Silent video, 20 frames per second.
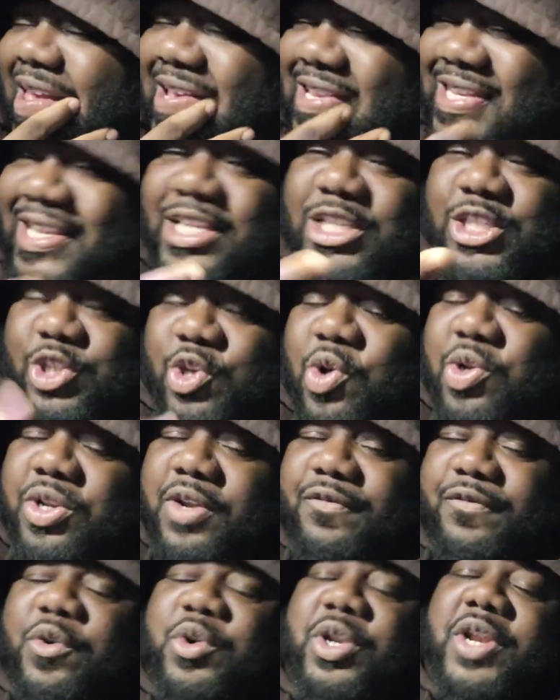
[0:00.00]
See, Shawn
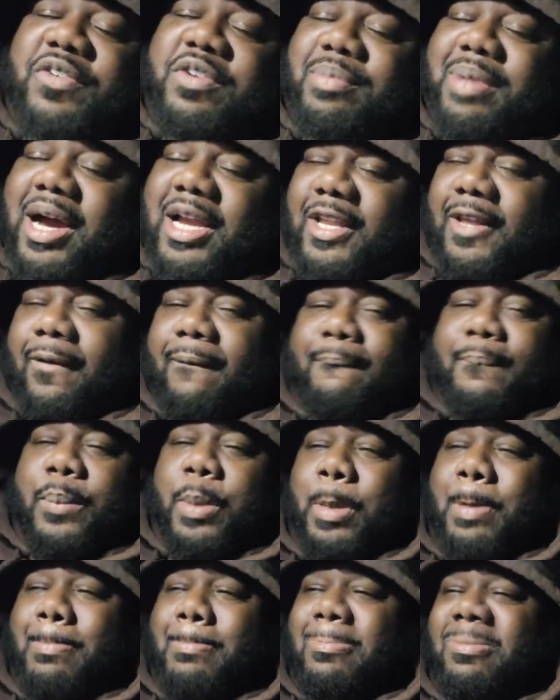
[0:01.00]
done fought everybody.
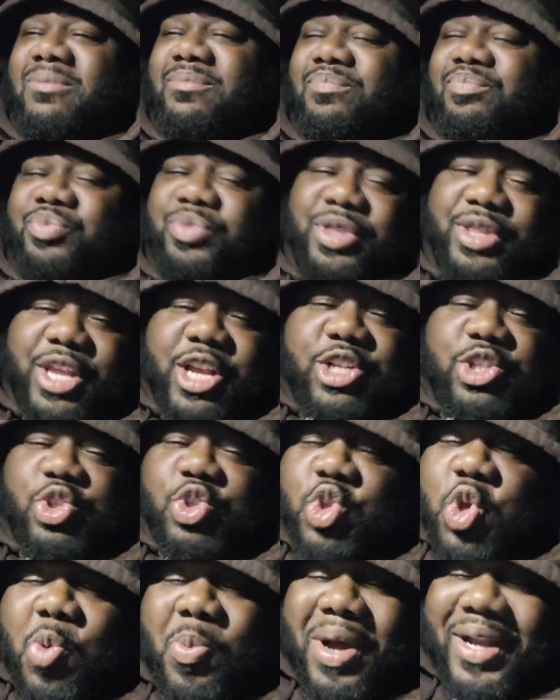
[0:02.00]
There's
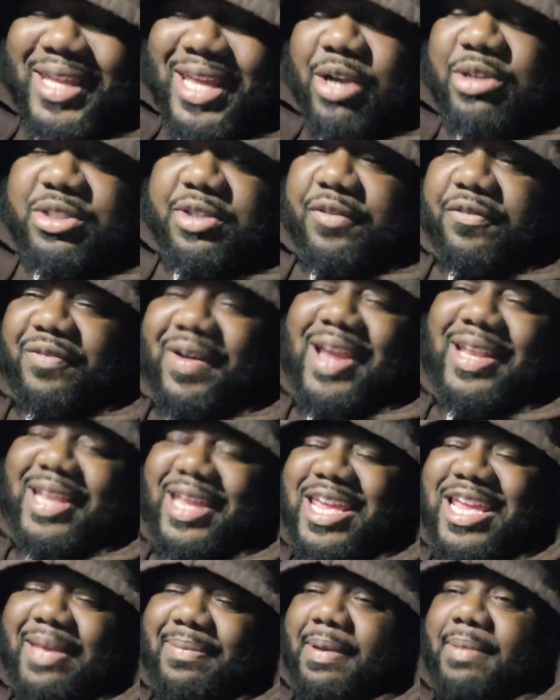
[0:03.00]
nobody else to fight that
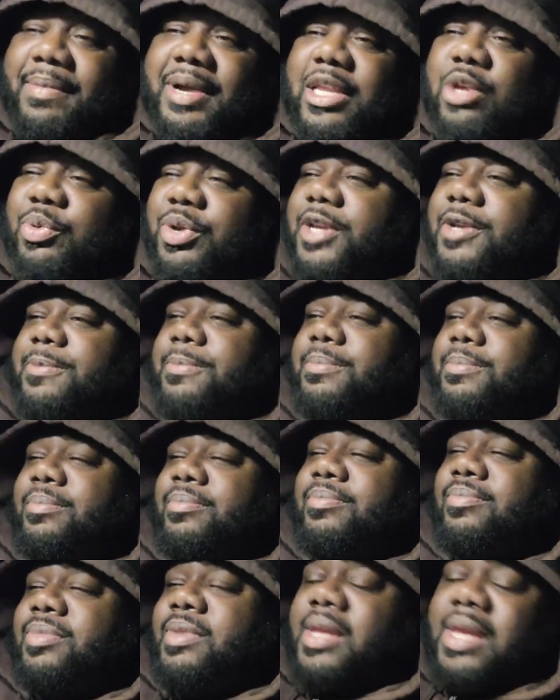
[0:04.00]
he can make money with.
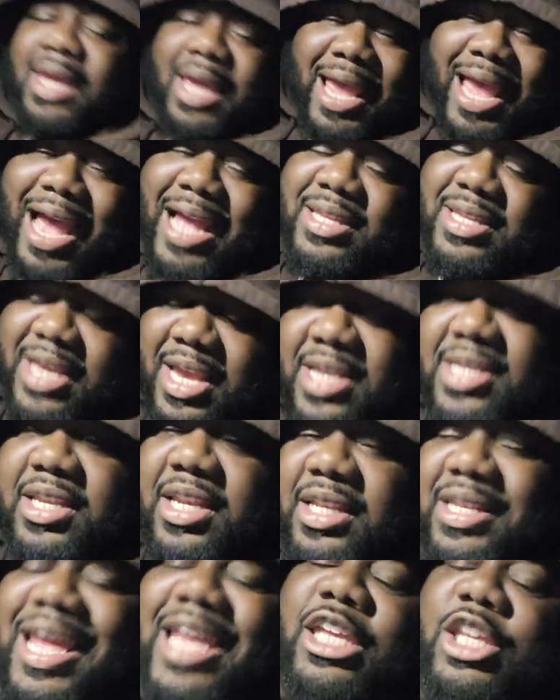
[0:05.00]
At the end of
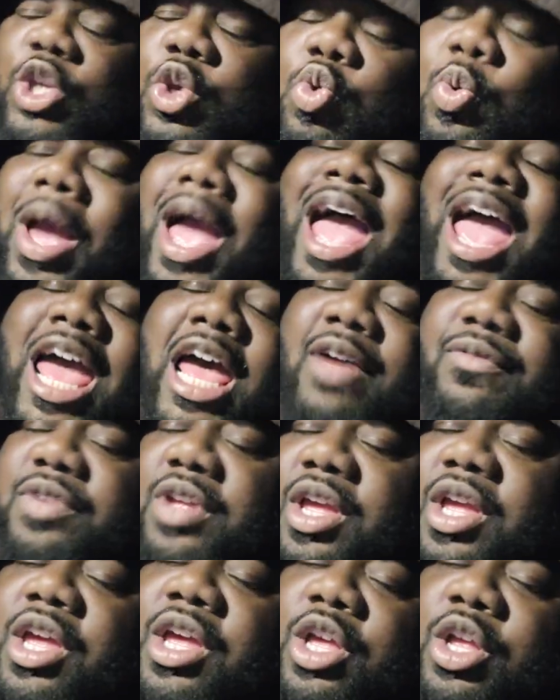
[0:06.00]
the day, you have
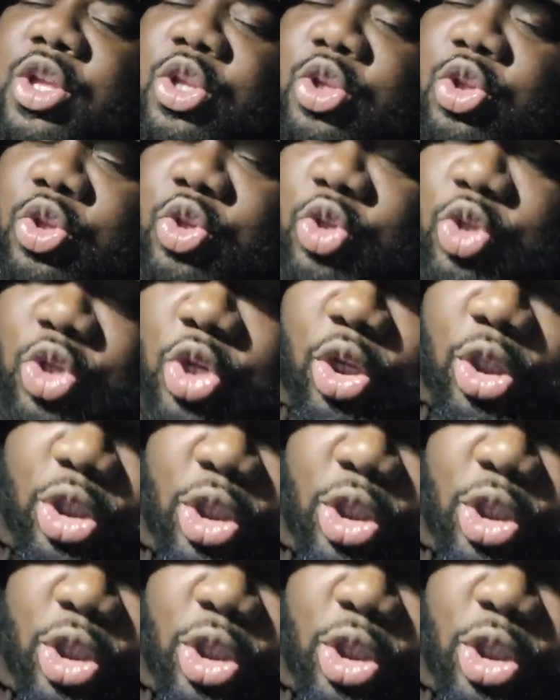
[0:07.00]
to